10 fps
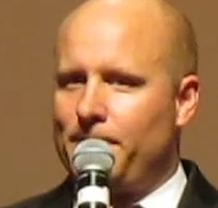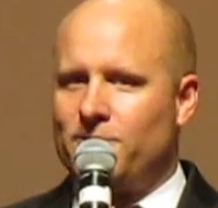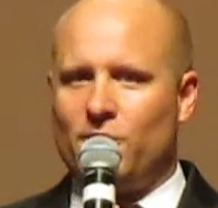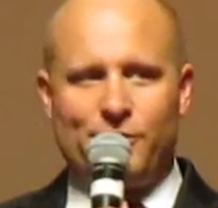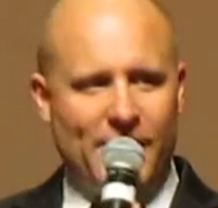
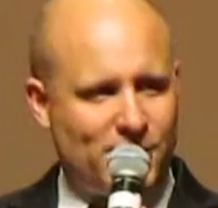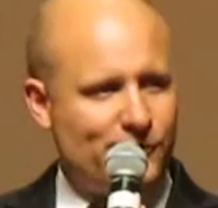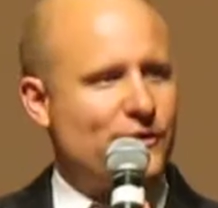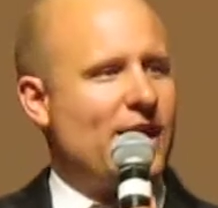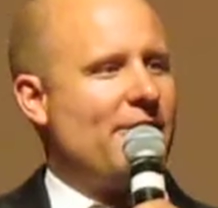So thank
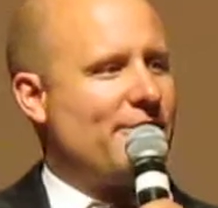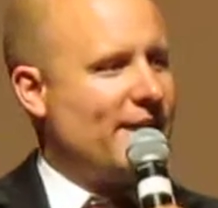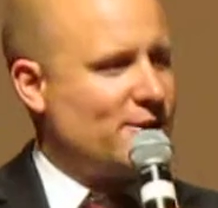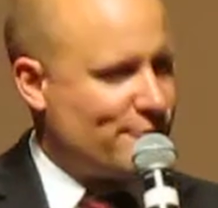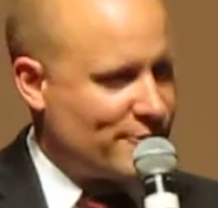you for that.
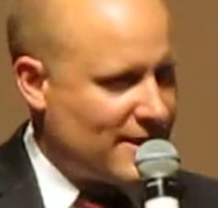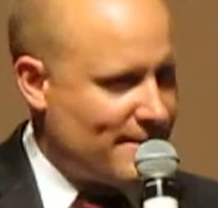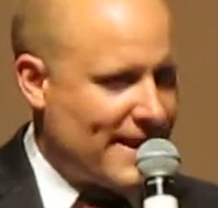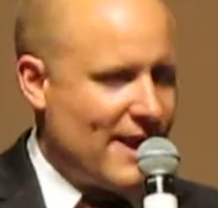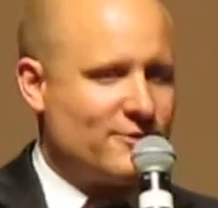Thank you for
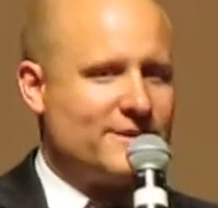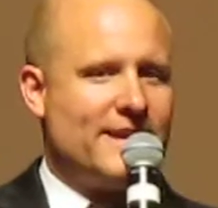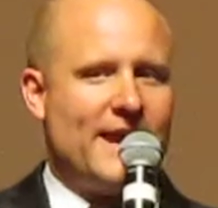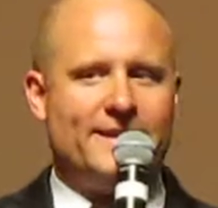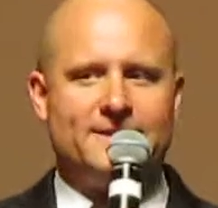coming out
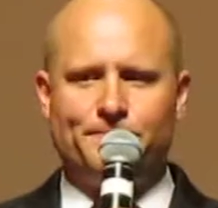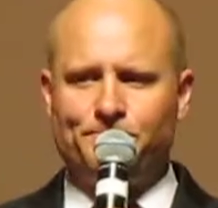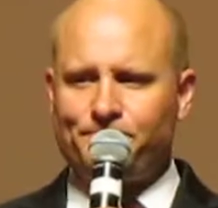tonight.